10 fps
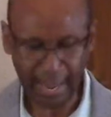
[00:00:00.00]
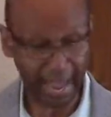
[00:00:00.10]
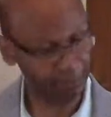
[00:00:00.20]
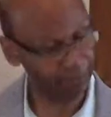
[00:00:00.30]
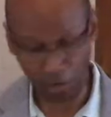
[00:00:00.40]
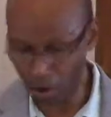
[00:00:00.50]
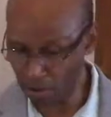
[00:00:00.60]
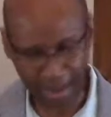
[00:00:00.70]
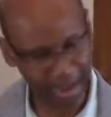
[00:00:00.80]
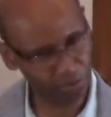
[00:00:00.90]
And
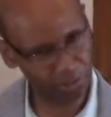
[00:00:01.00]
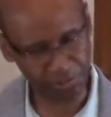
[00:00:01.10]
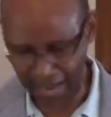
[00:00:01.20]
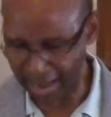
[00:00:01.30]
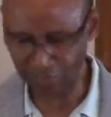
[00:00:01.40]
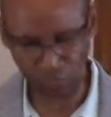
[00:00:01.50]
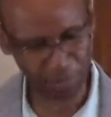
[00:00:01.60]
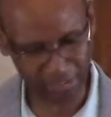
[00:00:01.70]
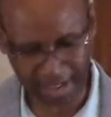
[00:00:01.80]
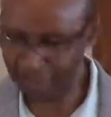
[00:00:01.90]
no, I was not,
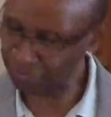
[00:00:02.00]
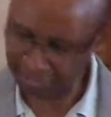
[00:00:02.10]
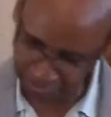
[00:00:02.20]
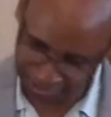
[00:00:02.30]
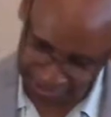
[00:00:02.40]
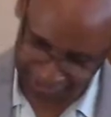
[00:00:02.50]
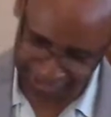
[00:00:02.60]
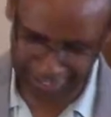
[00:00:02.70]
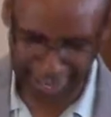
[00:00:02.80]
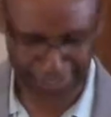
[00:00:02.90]
was not, when,
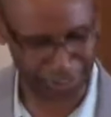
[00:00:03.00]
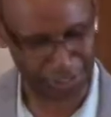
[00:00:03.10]
when Dr.